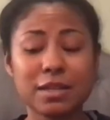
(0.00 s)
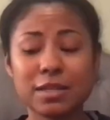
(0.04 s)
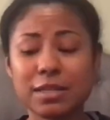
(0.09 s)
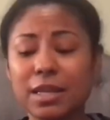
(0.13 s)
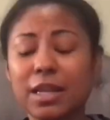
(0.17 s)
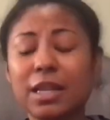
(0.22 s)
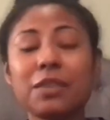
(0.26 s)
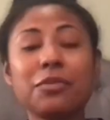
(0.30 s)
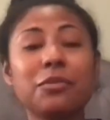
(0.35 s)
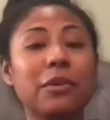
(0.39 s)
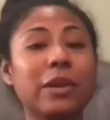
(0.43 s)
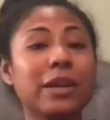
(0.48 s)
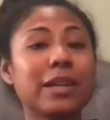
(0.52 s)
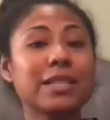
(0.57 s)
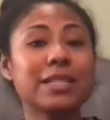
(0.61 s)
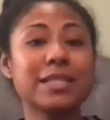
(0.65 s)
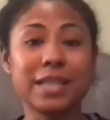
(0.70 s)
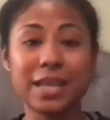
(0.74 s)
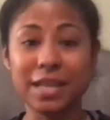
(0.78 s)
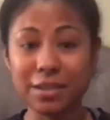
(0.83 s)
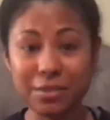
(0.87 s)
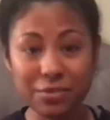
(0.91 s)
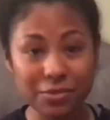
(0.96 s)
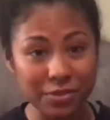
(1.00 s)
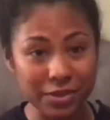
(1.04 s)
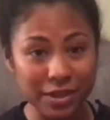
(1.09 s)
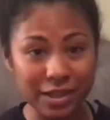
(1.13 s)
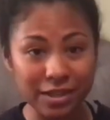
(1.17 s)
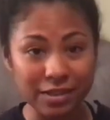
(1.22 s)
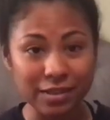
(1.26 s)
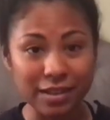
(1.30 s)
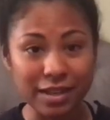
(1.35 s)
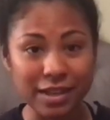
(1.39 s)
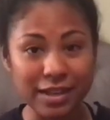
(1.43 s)
Tell a friend to tell a
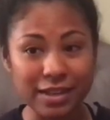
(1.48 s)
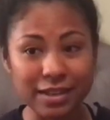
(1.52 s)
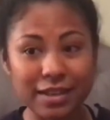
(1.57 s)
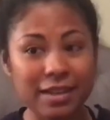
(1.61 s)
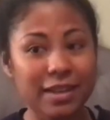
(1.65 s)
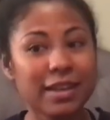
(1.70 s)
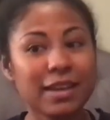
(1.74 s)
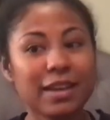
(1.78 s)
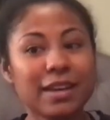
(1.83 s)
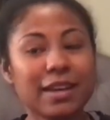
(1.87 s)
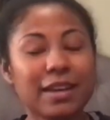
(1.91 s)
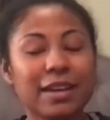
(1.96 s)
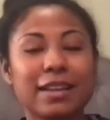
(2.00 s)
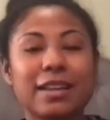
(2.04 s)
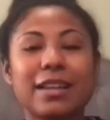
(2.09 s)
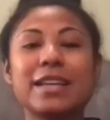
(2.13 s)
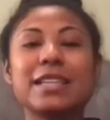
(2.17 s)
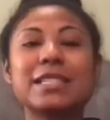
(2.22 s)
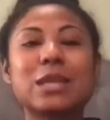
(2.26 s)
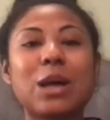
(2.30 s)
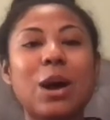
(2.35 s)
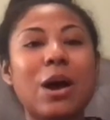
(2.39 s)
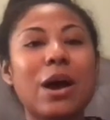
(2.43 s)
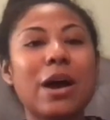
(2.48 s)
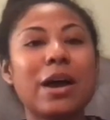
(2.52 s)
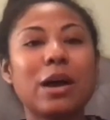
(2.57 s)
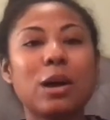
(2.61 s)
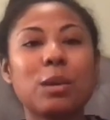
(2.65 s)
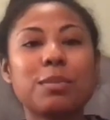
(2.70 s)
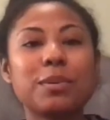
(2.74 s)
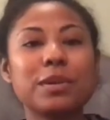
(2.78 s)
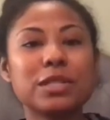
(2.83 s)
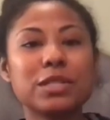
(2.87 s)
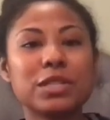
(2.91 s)
friend. Like, let's all
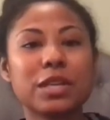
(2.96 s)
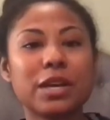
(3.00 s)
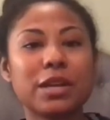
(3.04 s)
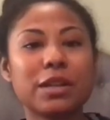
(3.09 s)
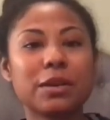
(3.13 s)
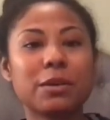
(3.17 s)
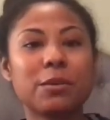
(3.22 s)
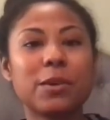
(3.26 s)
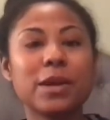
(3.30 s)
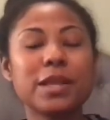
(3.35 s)
help each other.